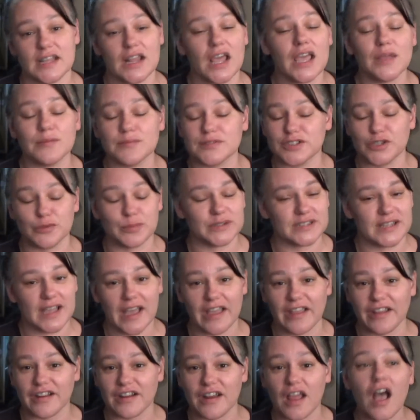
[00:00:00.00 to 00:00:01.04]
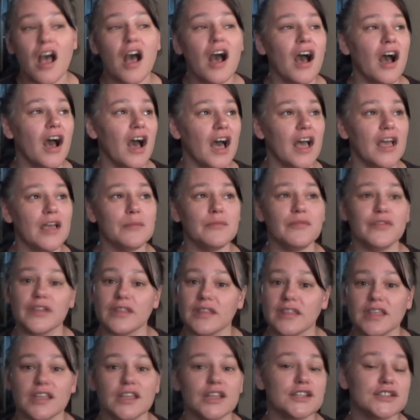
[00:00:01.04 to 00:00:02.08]
I am super tired. I am
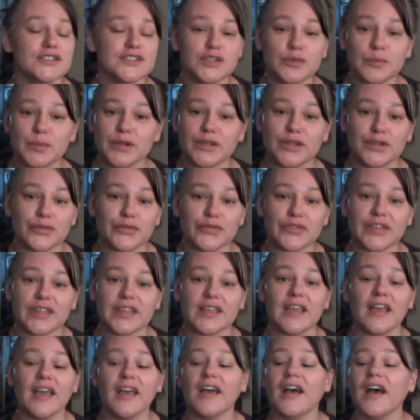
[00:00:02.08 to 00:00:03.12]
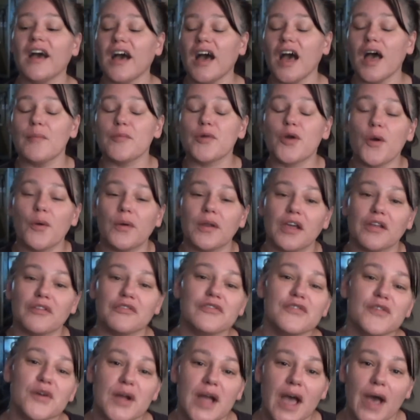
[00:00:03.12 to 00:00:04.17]
feeling super goofy. I'm going on
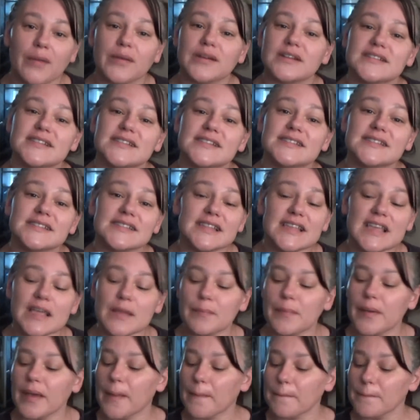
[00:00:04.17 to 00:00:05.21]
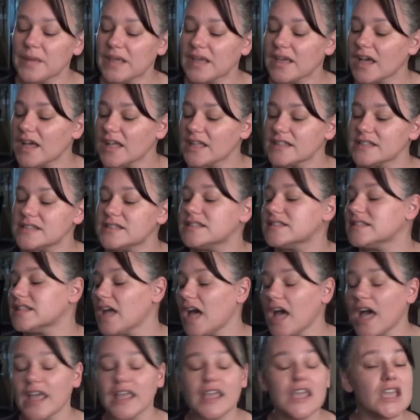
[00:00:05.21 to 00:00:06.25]
4 hours of sleep because
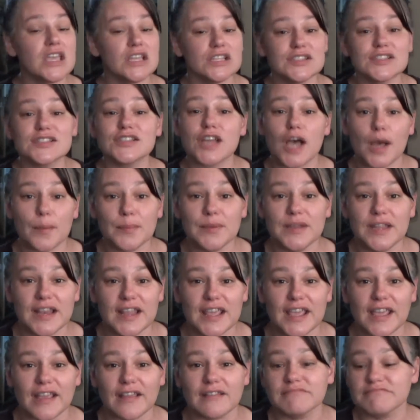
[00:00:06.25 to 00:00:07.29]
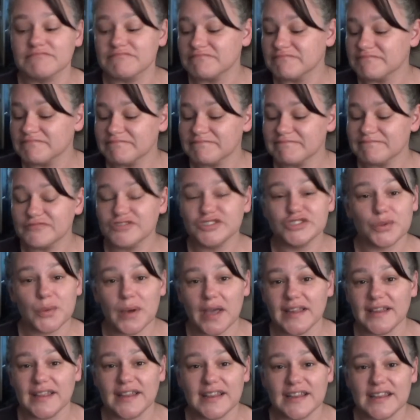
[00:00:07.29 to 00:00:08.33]
I can't stop knitting. Do I
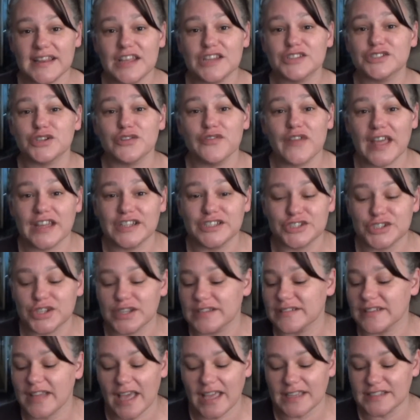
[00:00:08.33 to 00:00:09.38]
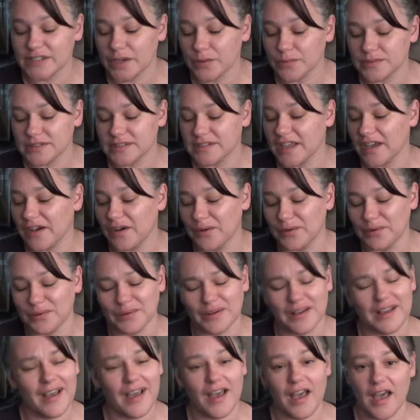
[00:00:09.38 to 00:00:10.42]
need an intervention? I don't know.
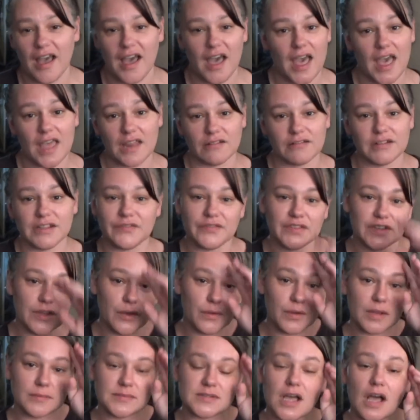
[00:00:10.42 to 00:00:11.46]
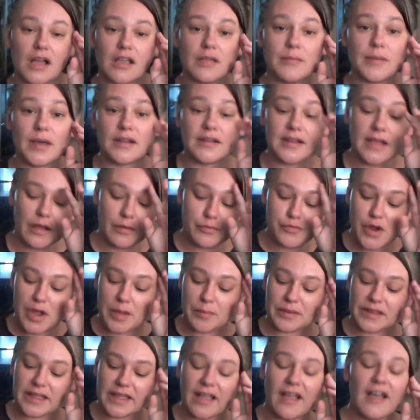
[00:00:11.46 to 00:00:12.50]
I don't even know what I'm talking about now. I'm
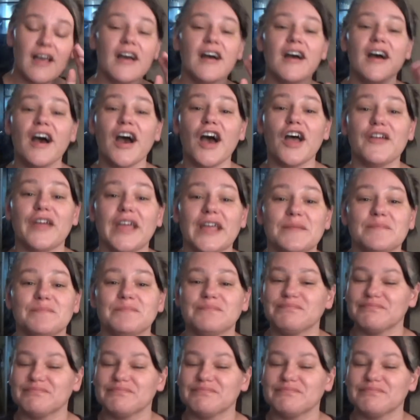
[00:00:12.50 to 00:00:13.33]
rambling. All right.